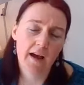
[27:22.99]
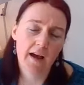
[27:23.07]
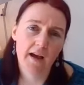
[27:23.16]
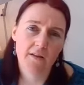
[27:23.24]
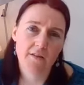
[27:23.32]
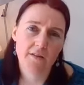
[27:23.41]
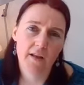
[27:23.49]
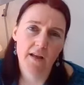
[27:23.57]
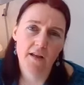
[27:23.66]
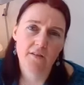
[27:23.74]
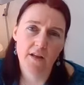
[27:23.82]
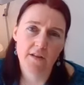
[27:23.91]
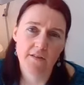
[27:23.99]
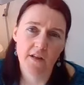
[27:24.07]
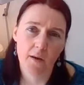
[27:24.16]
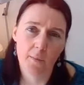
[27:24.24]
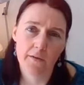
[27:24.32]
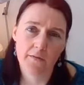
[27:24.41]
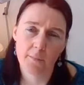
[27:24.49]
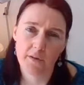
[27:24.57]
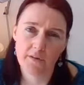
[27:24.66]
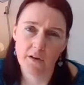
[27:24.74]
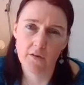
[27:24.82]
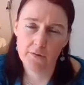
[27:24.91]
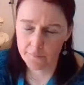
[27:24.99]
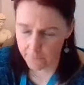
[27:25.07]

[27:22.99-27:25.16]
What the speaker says: at tidying up after myself.